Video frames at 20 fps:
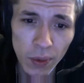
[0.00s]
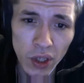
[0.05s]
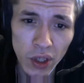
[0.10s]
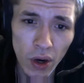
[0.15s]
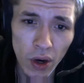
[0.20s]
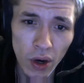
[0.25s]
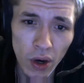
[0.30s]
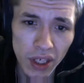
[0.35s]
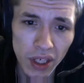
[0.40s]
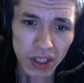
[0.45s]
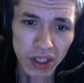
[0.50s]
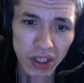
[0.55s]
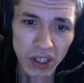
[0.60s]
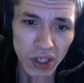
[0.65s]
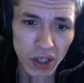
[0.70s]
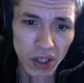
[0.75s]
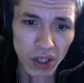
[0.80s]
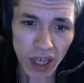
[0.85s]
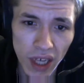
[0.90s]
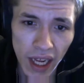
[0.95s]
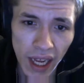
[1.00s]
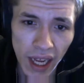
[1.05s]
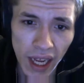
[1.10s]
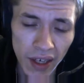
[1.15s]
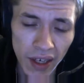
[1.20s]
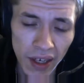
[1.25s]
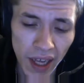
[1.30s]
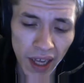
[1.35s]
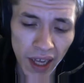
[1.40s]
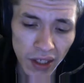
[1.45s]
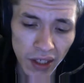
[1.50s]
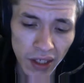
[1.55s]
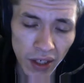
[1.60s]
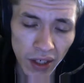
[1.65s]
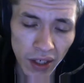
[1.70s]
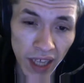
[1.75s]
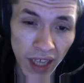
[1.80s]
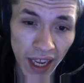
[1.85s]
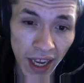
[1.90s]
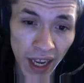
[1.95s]
already considered an
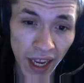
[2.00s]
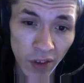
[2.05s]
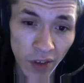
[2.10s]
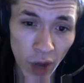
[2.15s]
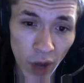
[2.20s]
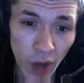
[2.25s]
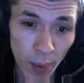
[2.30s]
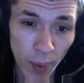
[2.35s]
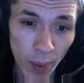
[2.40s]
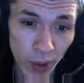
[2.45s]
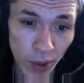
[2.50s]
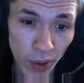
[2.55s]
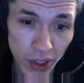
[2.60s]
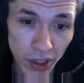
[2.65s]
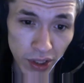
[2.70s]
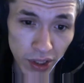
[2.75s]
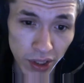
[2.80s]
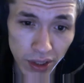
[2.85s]
A level apparition.